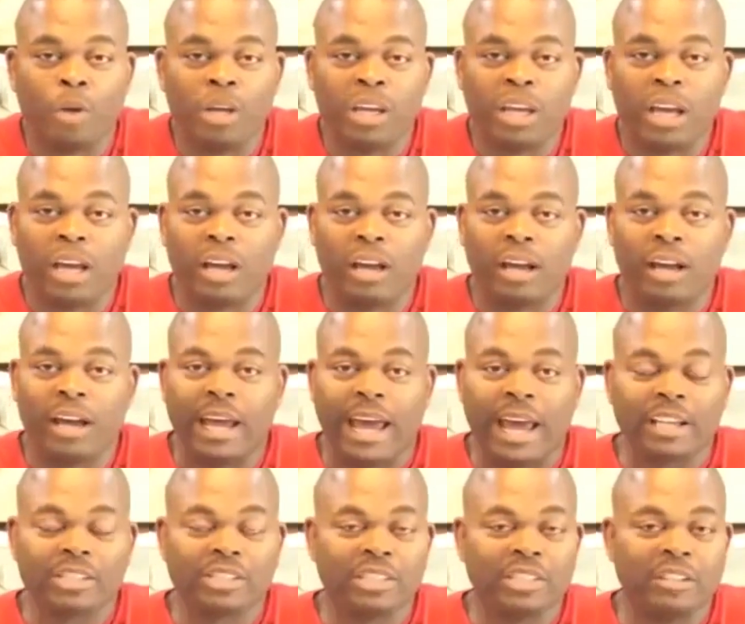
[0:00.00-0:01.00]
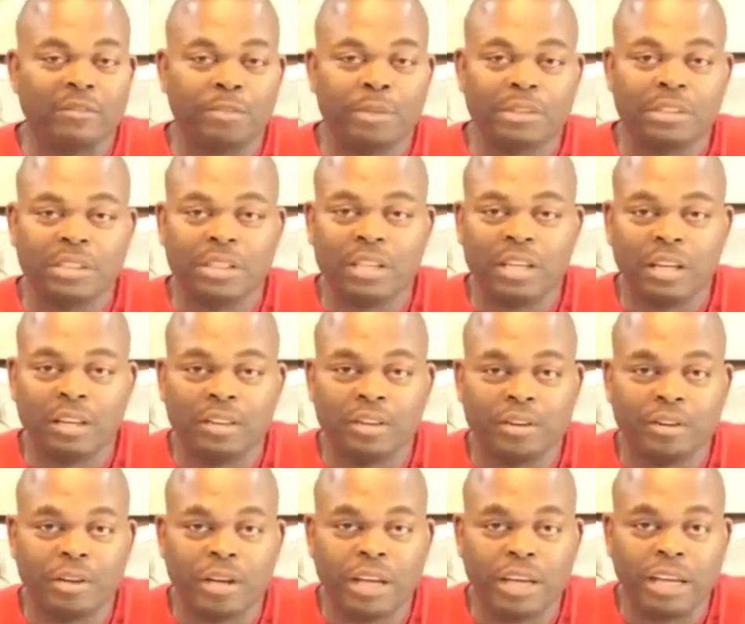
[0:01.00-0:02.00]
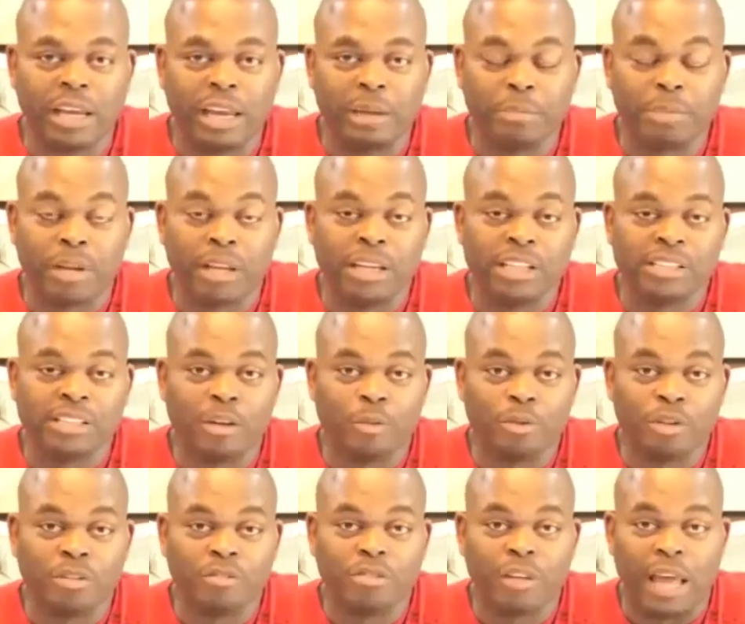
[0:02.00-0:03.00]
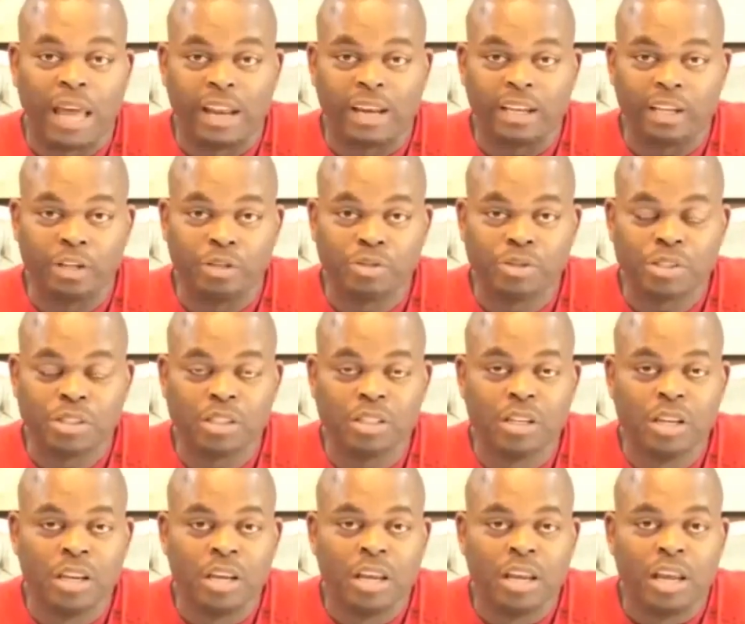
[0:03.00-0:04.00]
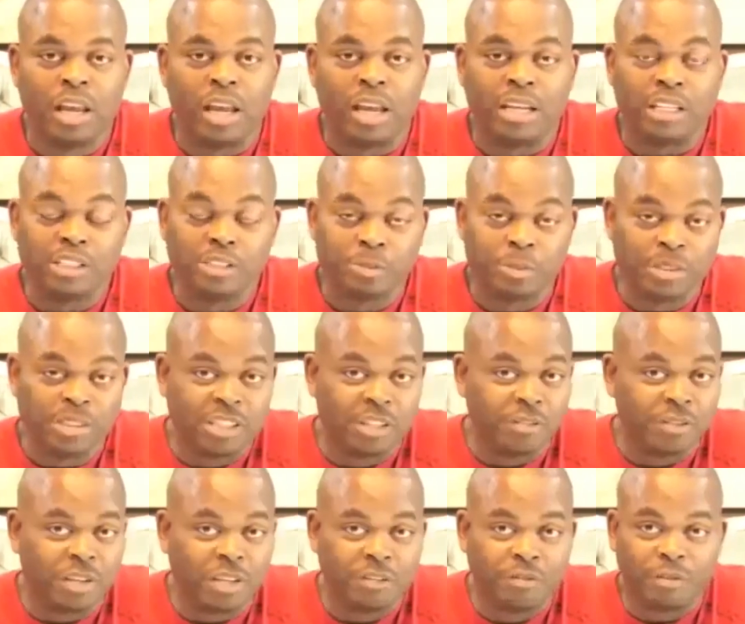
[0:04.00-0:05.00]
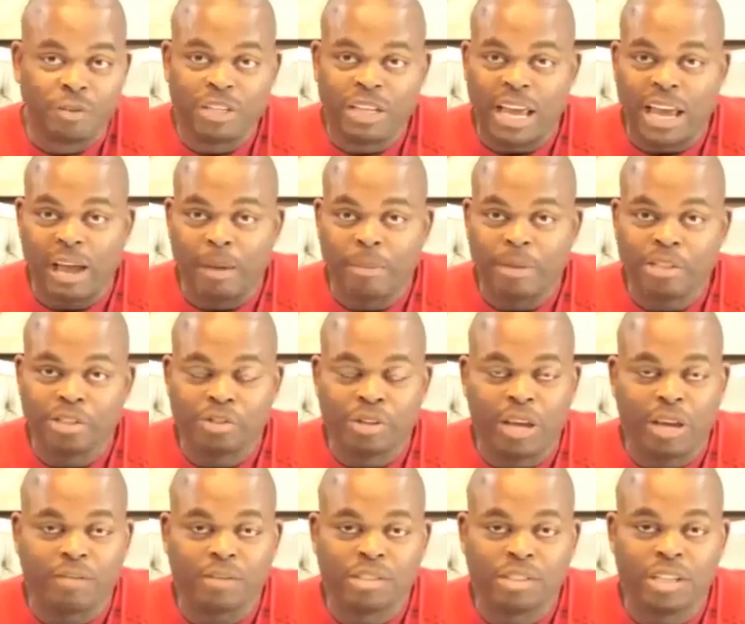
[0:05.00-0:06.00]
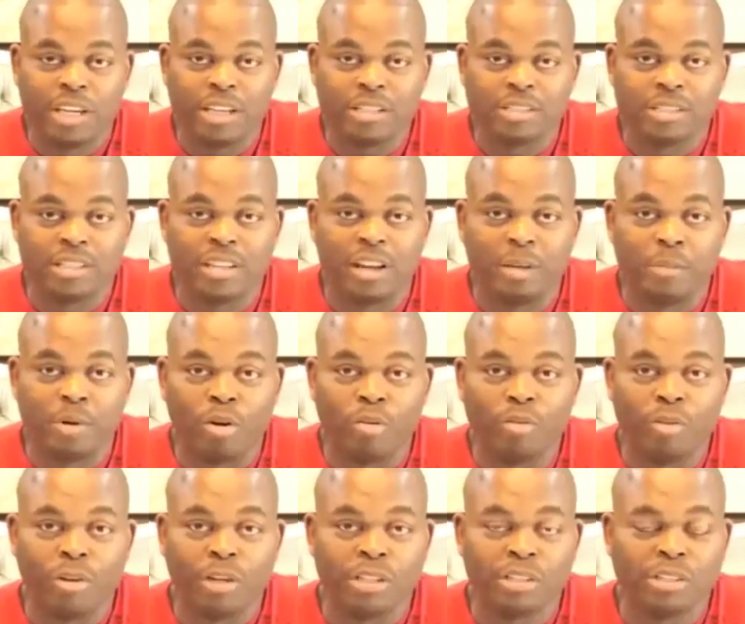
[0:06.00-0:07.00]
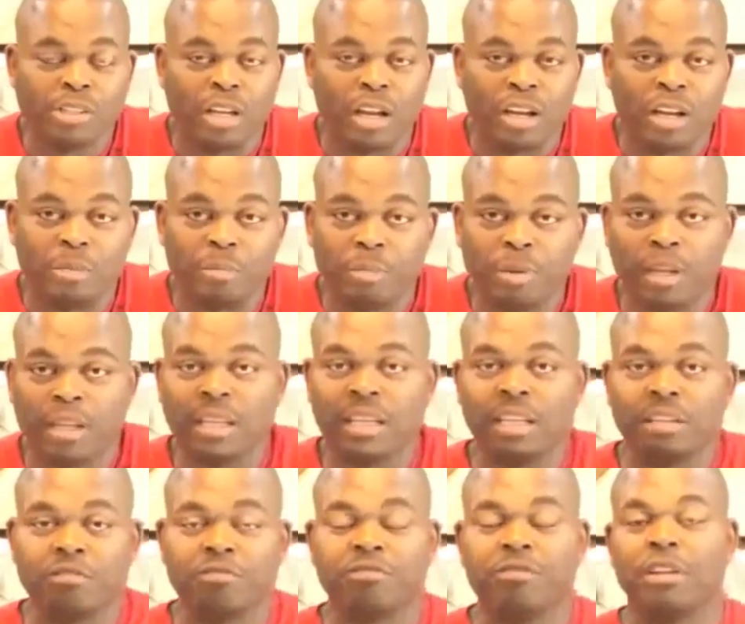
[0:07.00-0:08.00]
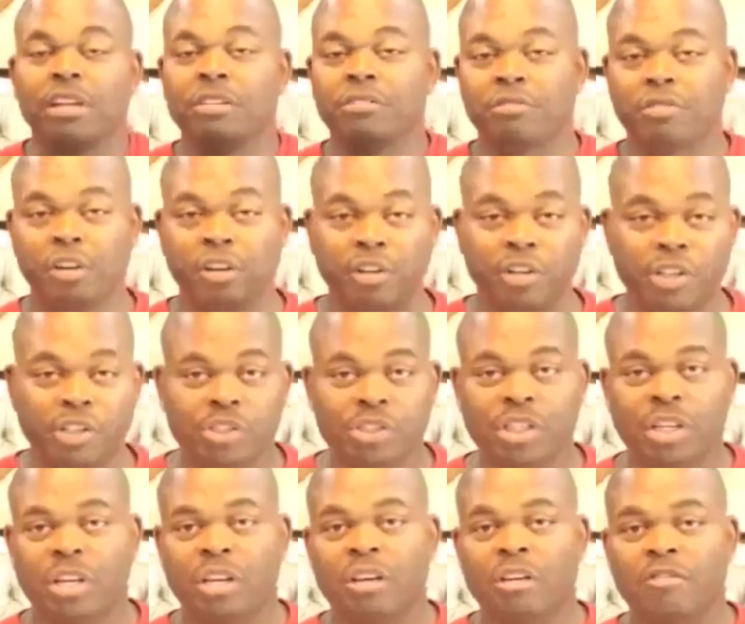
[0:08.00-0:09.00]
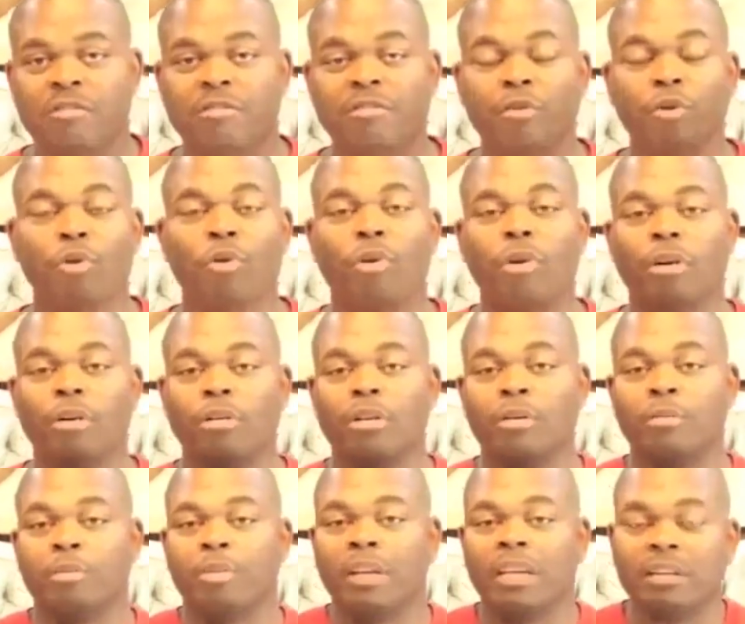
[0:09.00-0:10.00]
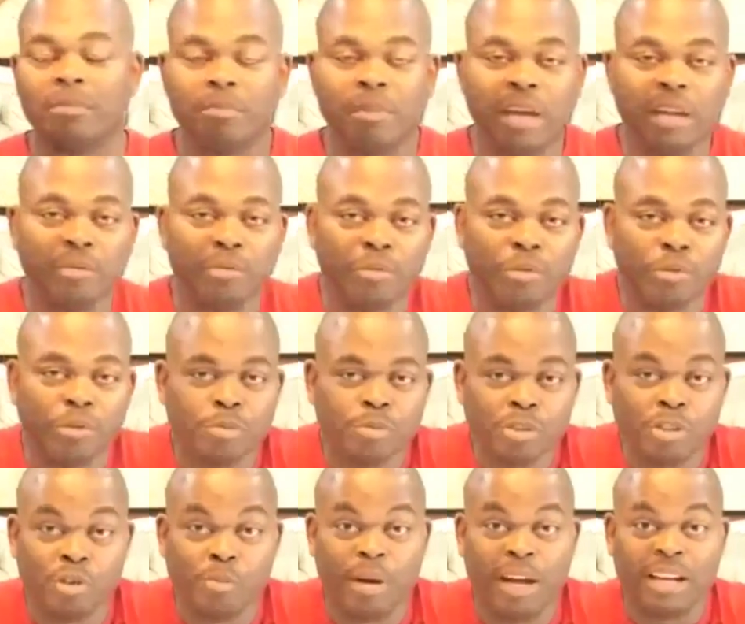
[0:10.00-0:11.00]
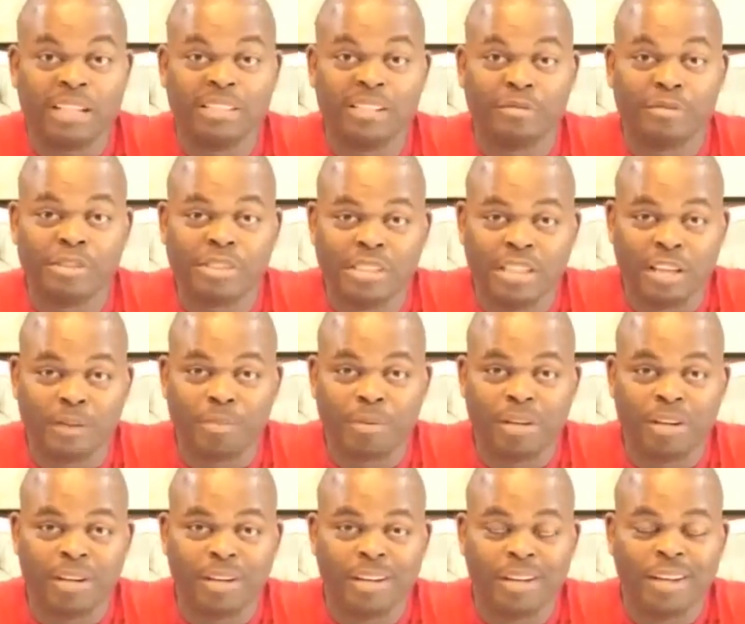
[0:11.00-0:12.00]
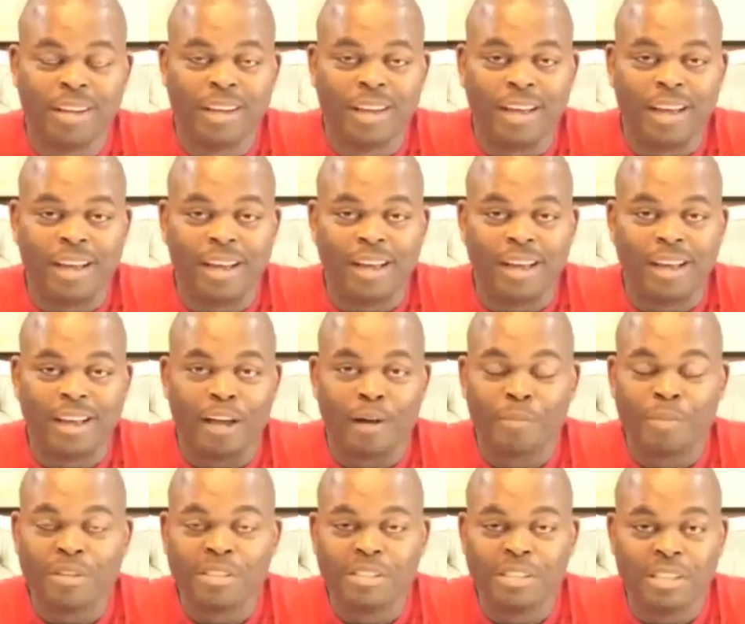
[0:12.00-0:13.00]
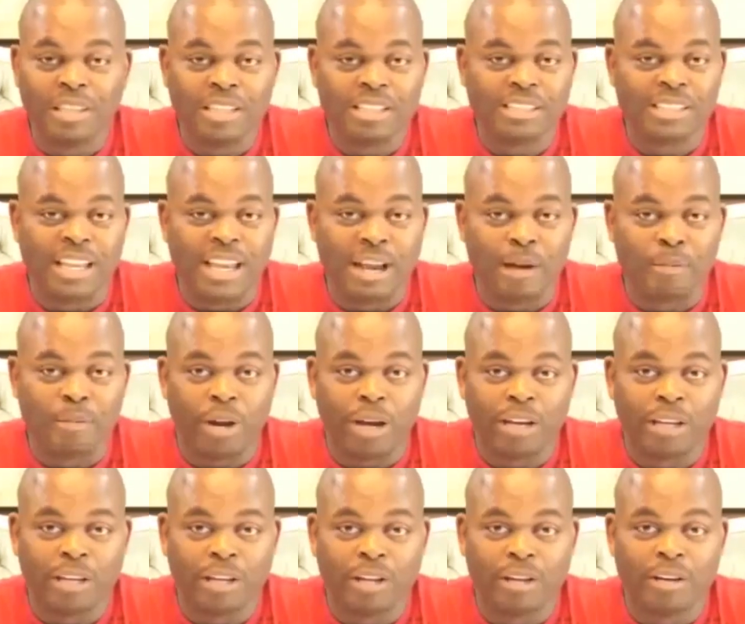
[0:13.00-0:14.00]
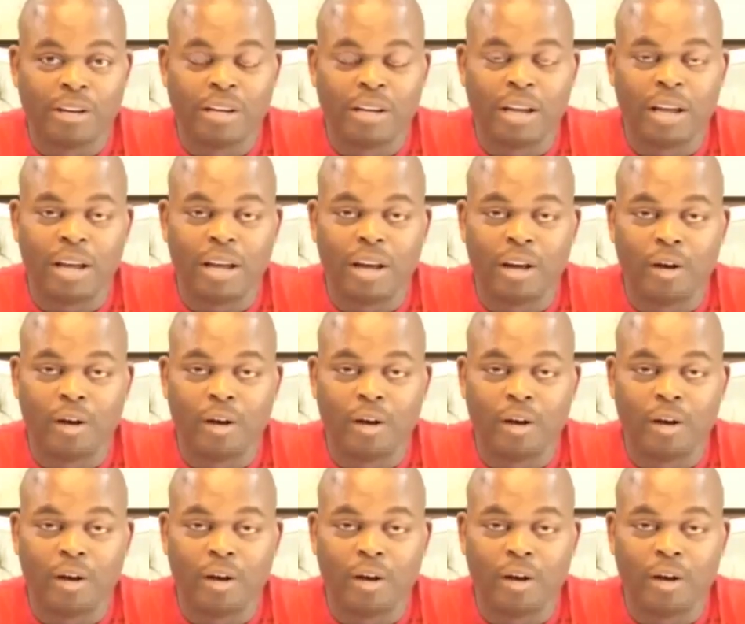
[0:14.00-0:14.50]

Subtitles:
we actually have put together a place that when you fly into Houston, and it's specifically for diamonds, you have a chance to come over. It's completely fully furnished, 4 complete bedrooms. Nobody's ever slept in it up until this time right here.